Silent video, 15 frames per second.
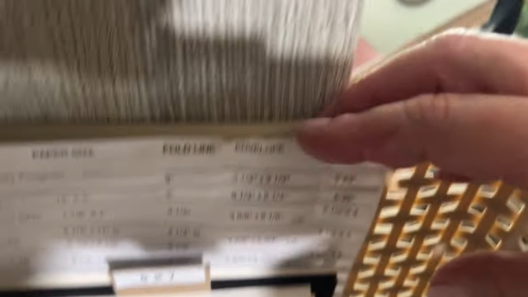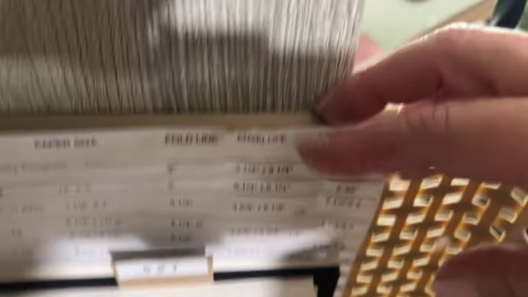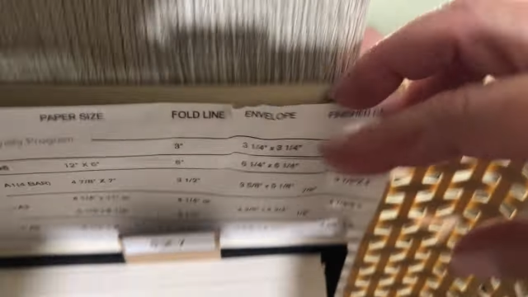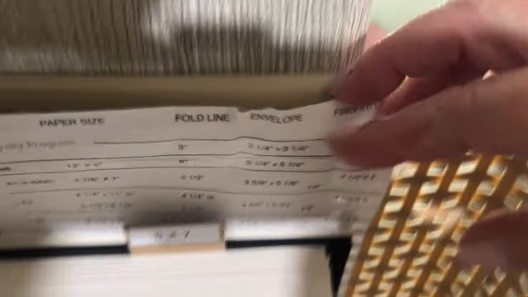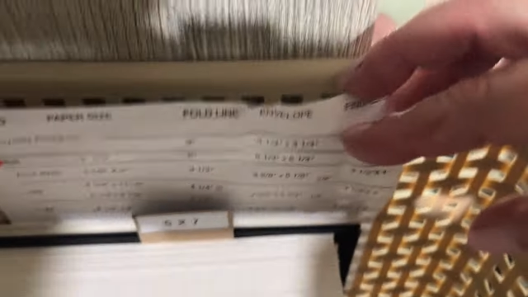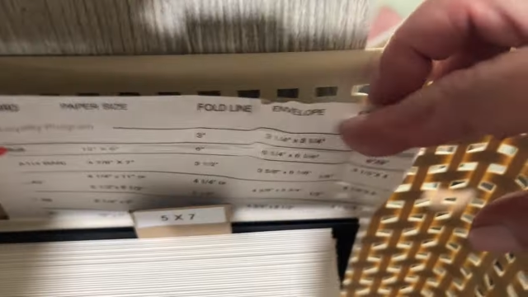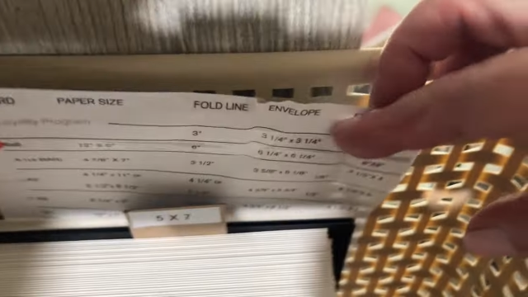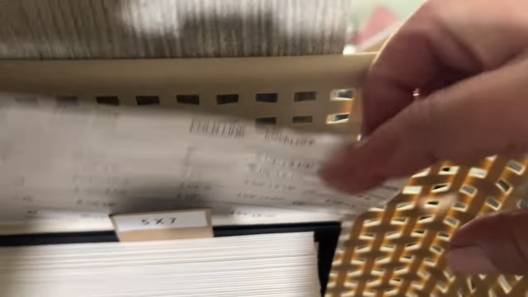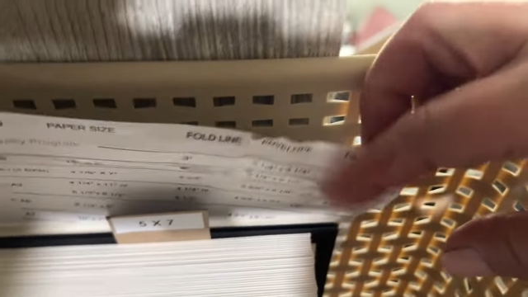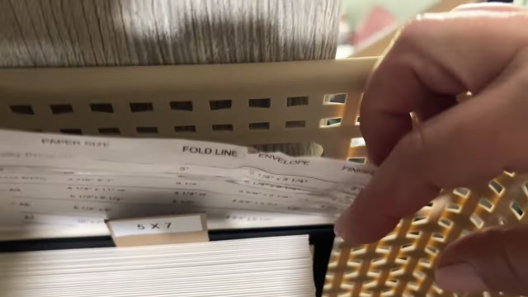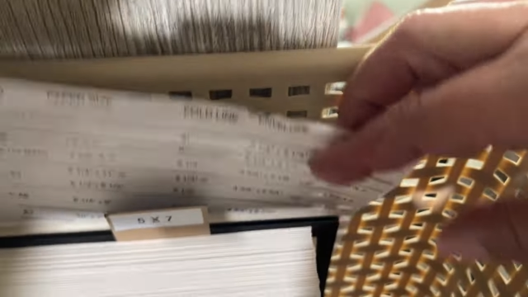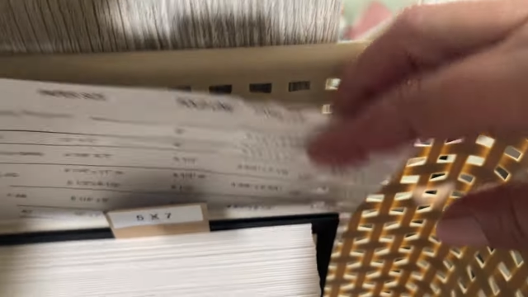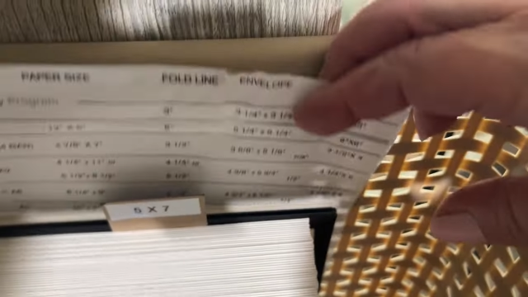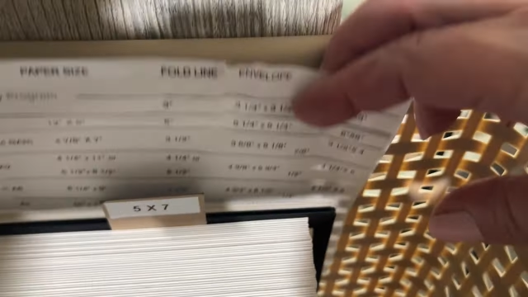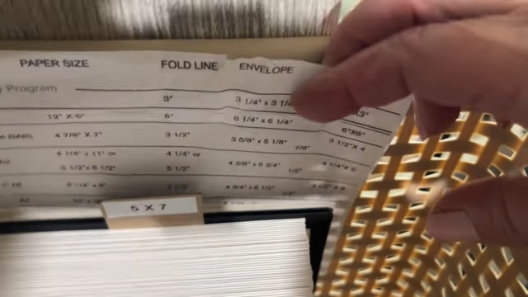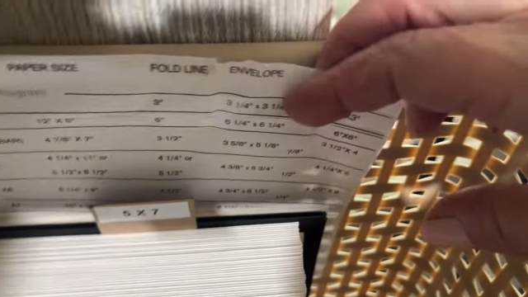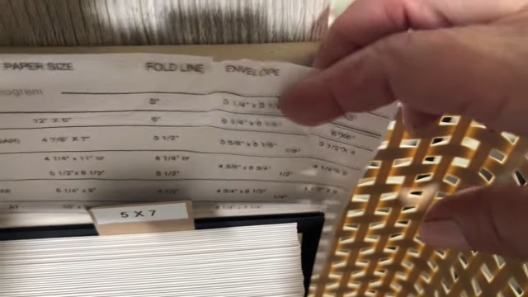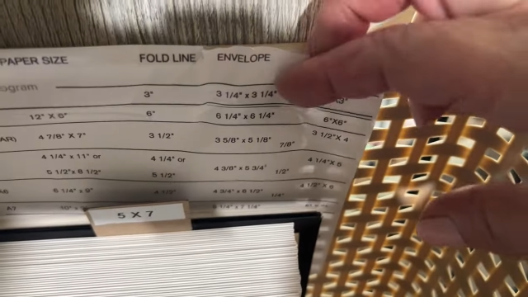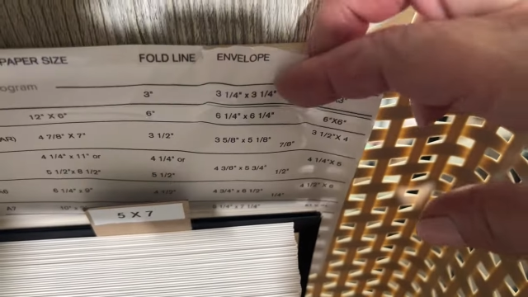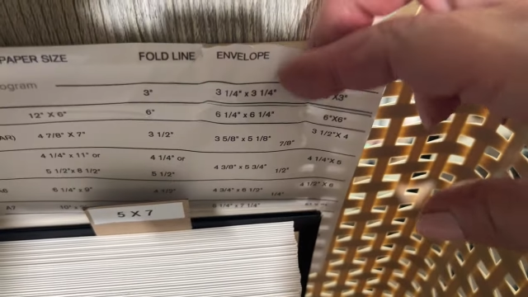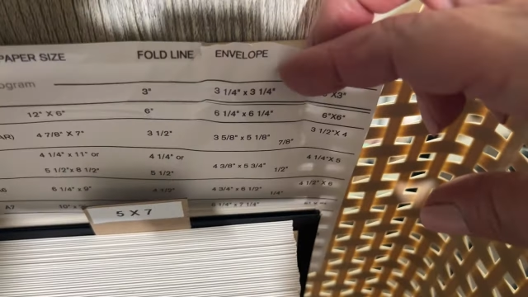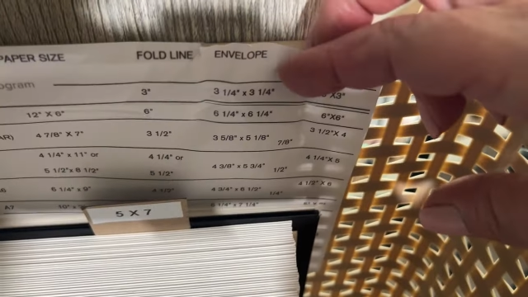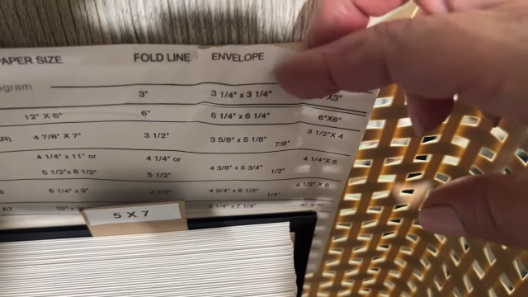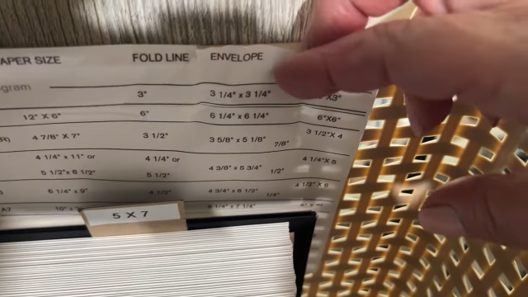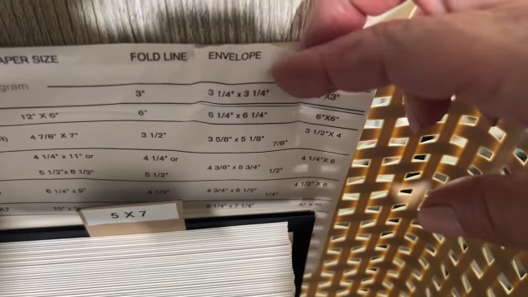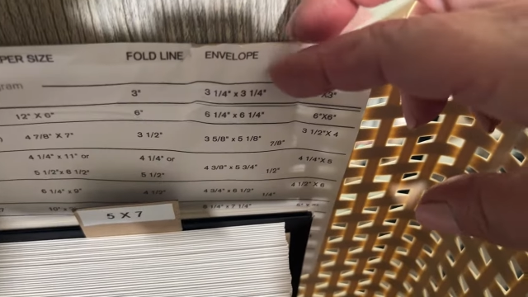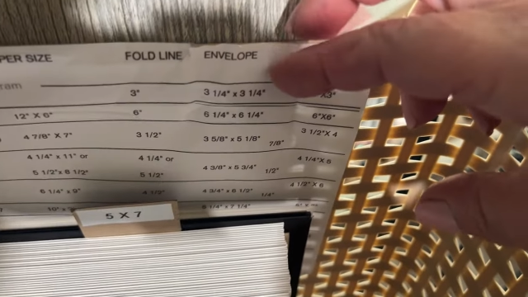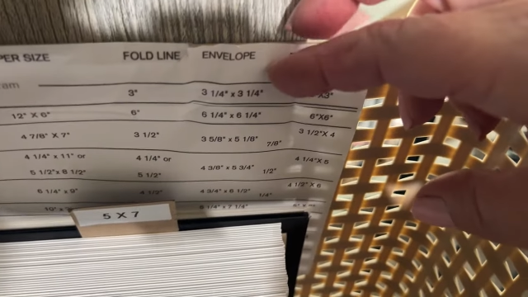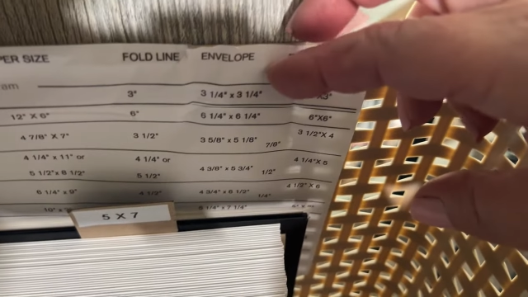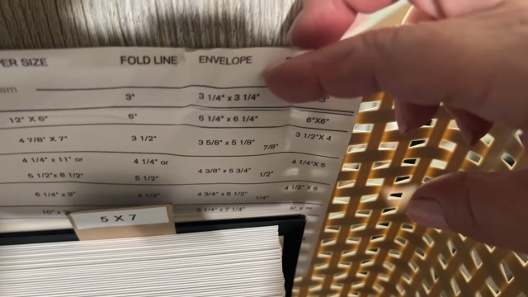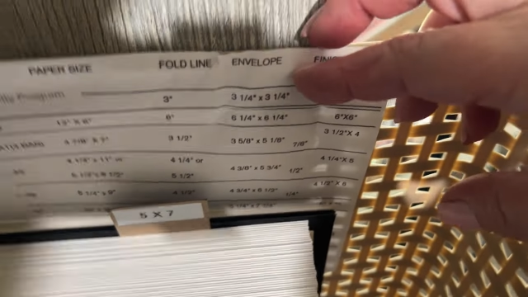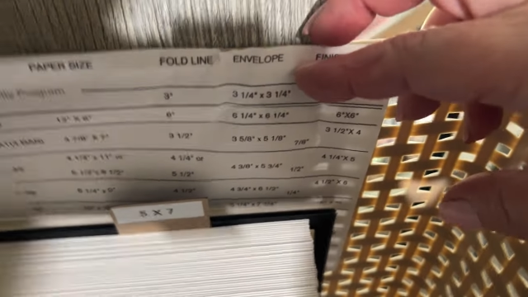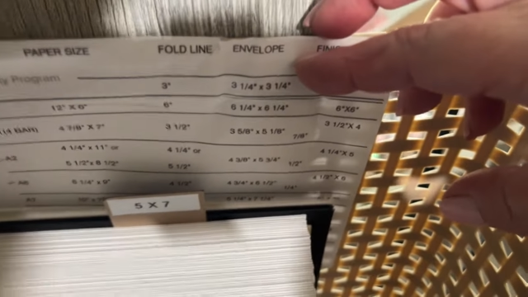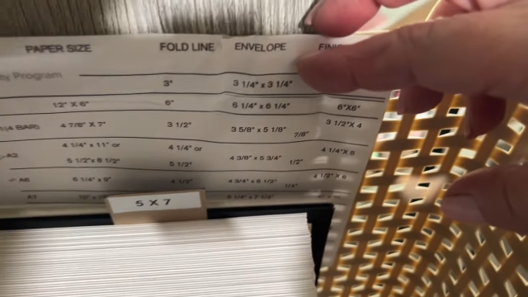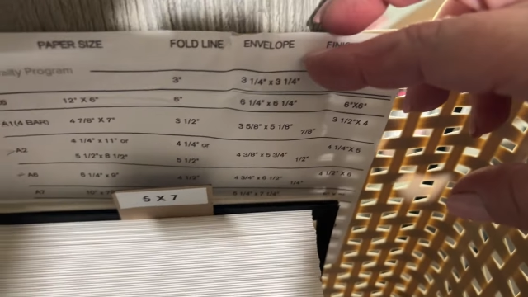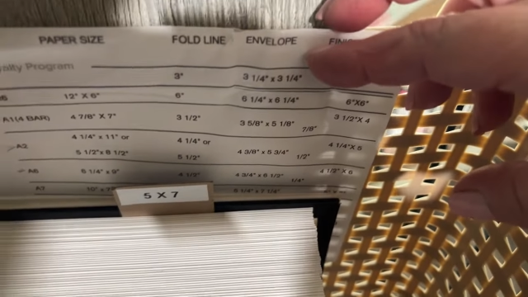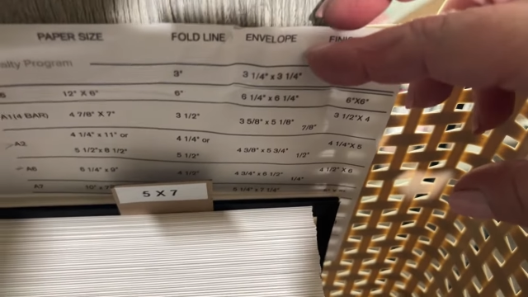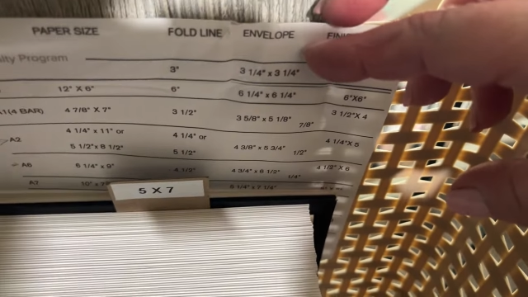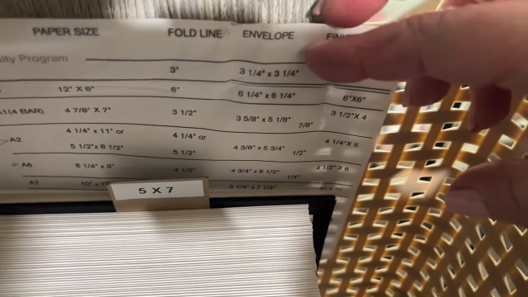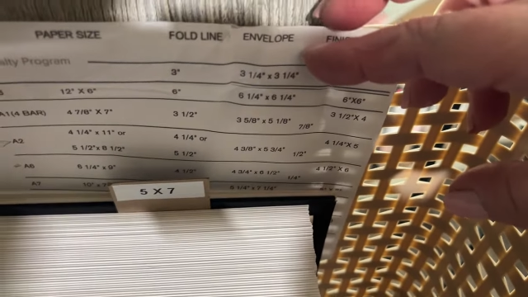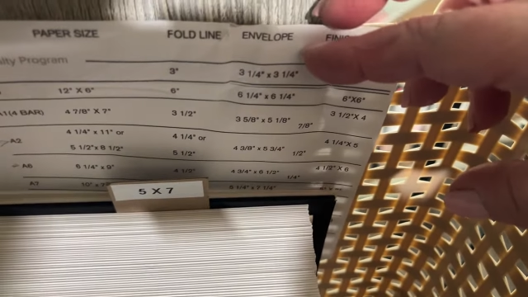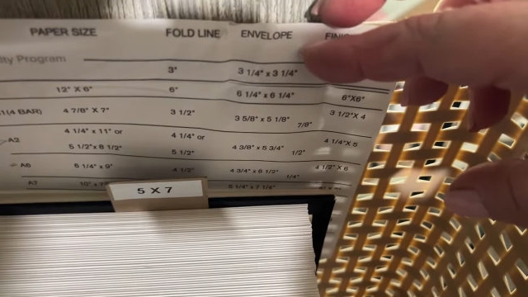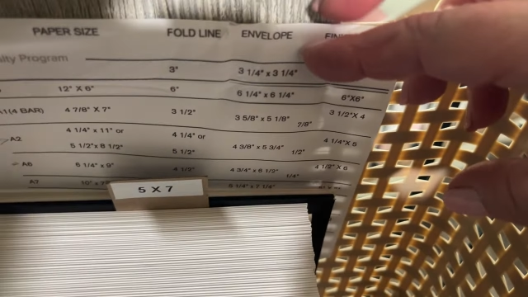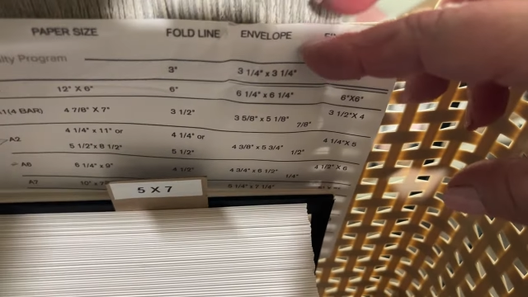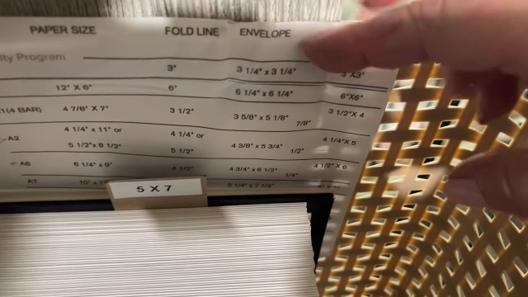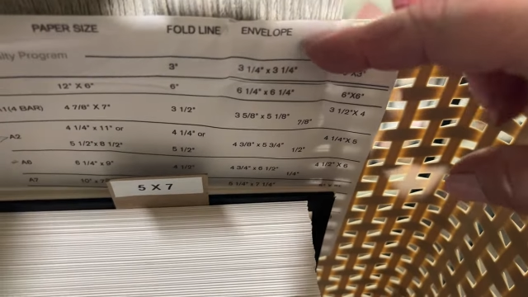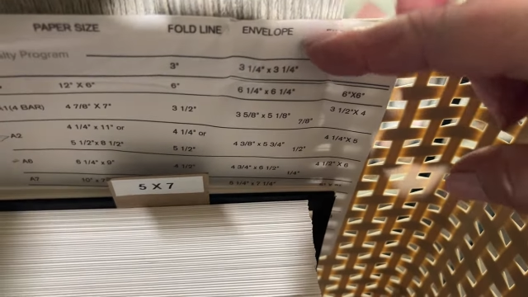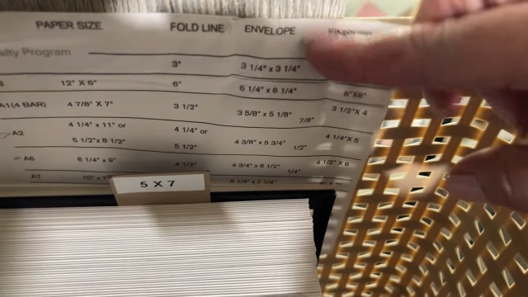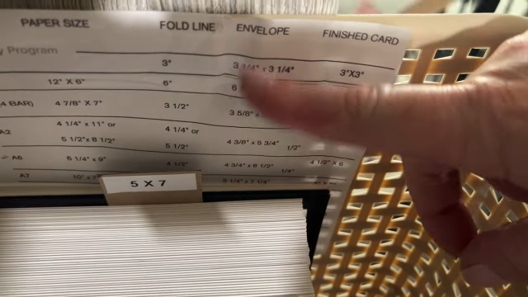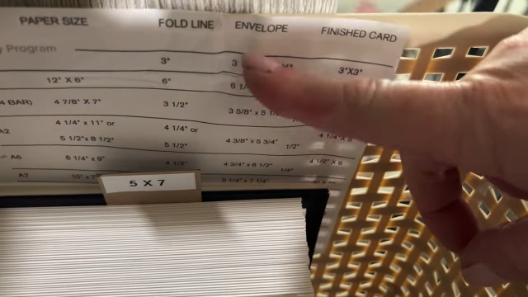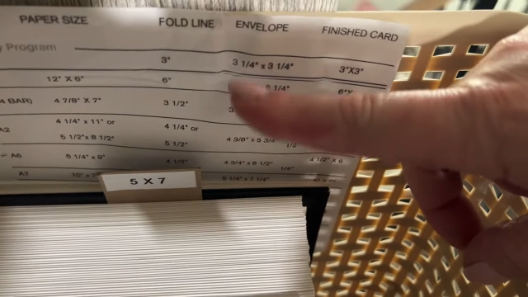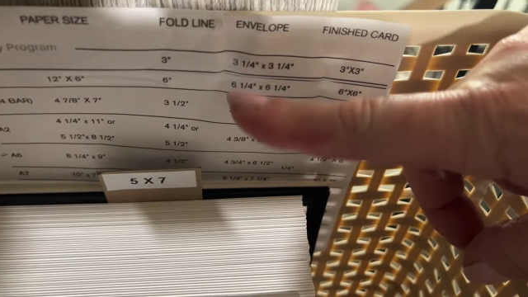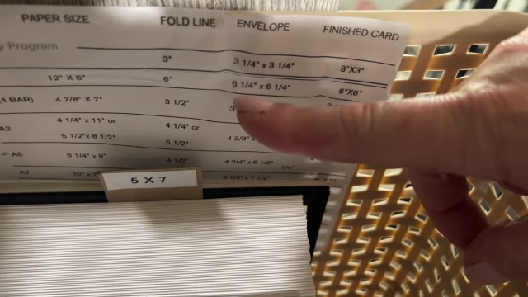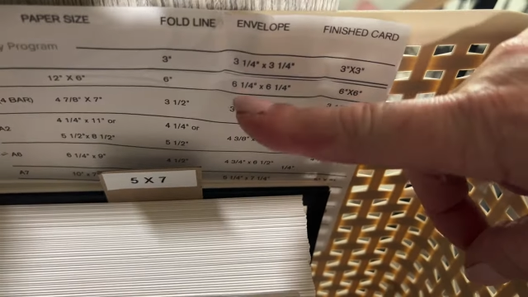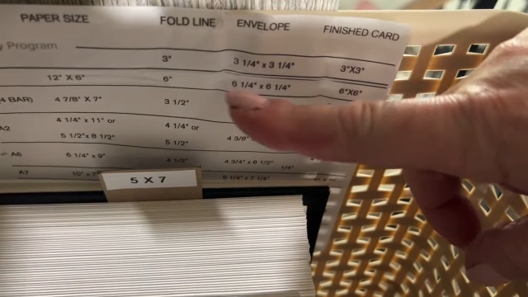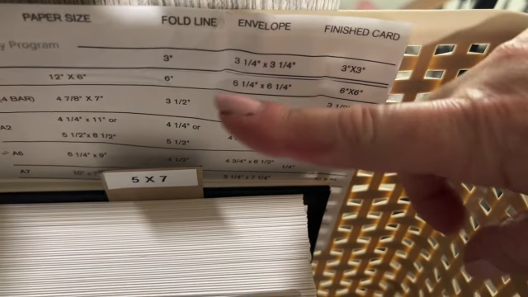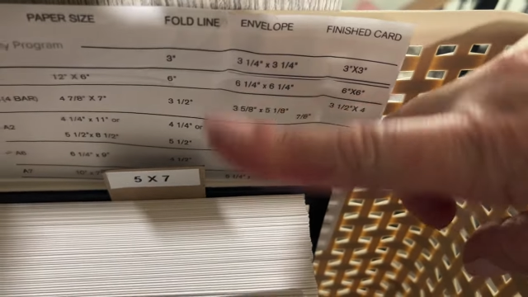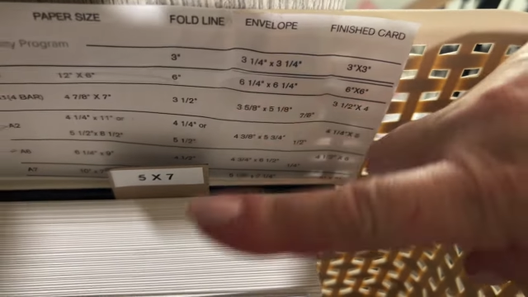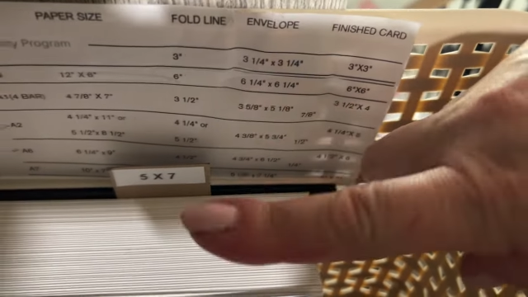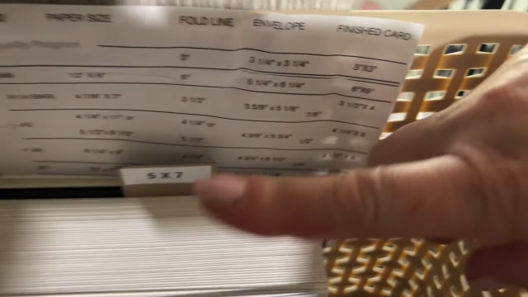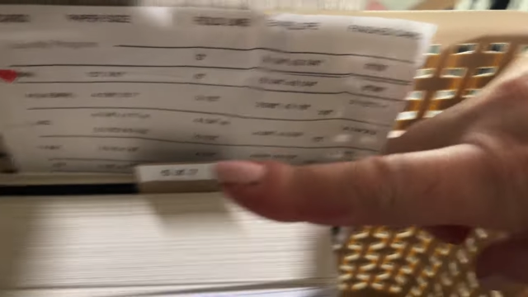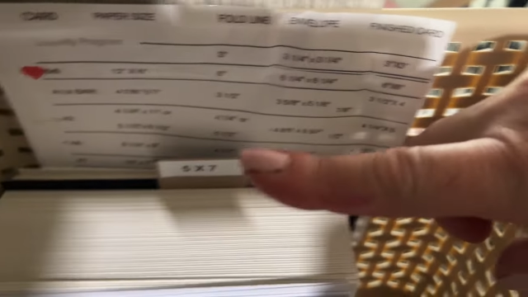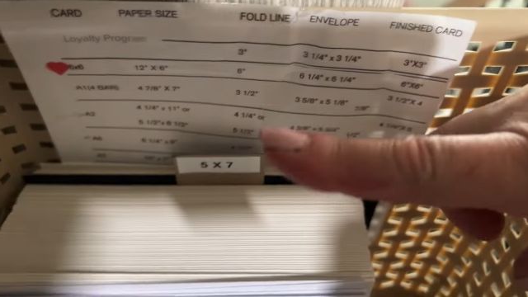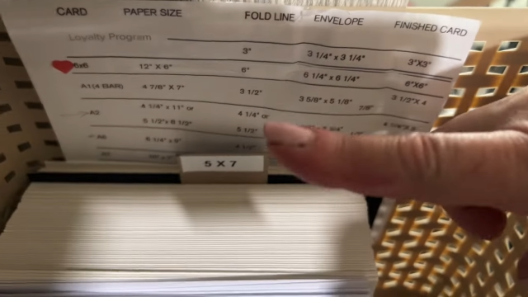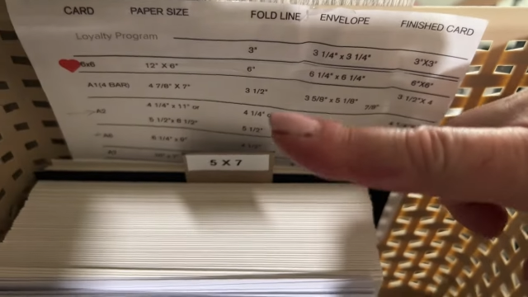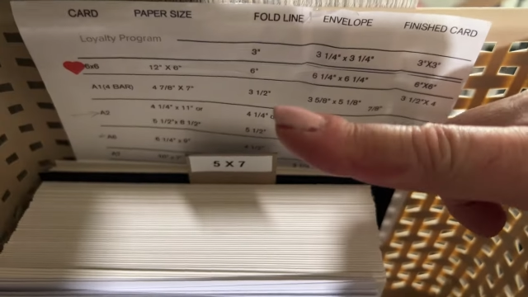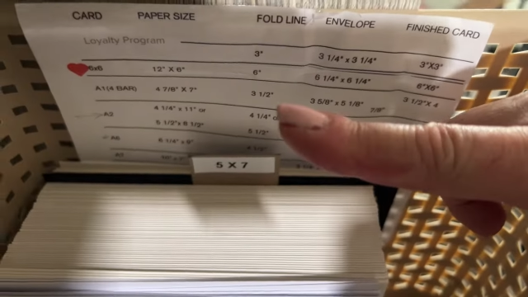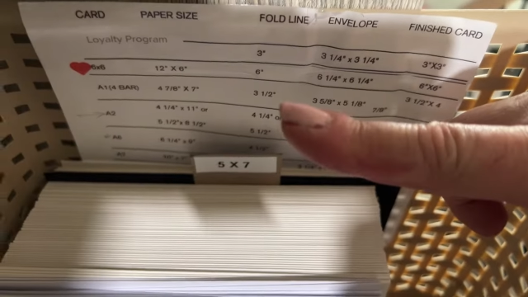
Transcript: (no speaker visible)